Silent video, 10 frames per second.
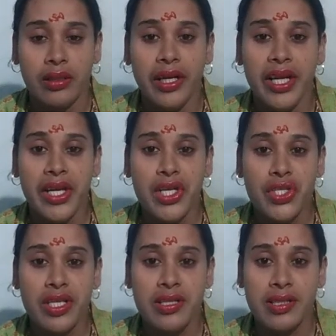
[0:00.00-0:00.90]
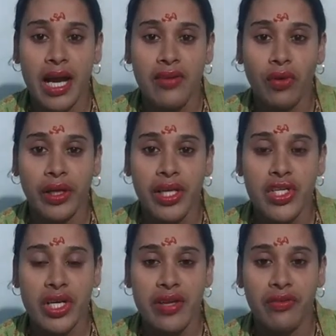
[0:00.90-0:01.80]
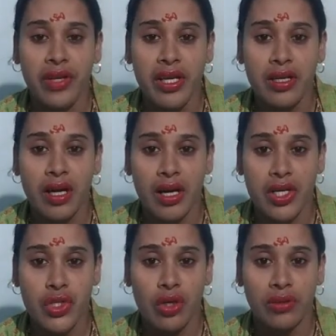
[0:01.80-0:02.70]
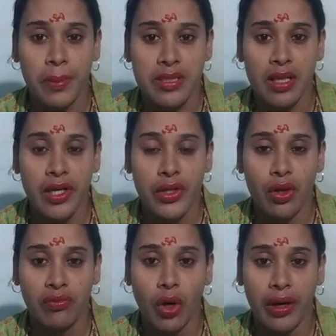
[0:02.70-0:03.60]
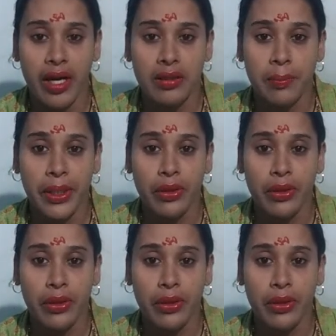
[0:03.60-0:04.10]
The indication is that for each and every incarnation of the personality of Godhead, the